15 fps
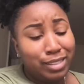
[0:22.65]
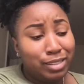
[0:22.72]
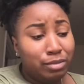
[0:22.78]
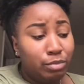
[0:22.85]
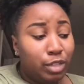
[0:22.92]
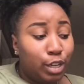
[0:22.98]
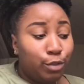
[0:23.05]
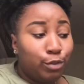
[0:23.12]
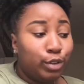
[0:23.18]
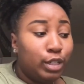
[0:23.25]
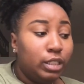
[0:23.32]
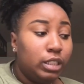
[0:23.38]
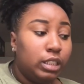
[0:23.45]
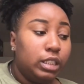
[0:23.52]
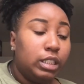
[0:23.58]
some
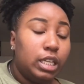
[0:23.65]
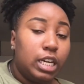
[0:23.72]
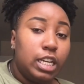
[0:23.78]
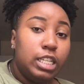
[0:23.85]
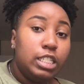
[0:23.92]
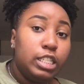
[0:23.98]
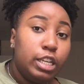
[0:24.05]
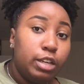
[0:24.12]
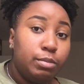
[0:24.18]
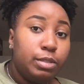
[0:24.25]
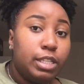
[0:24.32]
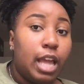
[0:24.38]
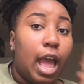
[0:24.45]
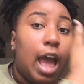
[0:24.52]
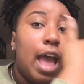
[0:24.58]
different study
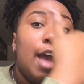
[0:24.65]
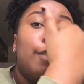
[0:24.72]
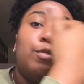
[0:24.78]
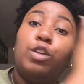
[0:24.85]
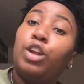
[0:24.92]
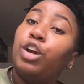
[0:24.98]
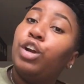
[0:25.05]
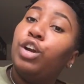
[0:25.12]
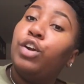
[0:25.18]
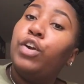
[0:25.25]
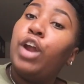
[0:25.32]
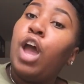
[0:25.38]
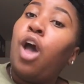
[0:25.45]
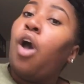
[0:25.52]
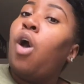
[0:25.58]
tips that I have learned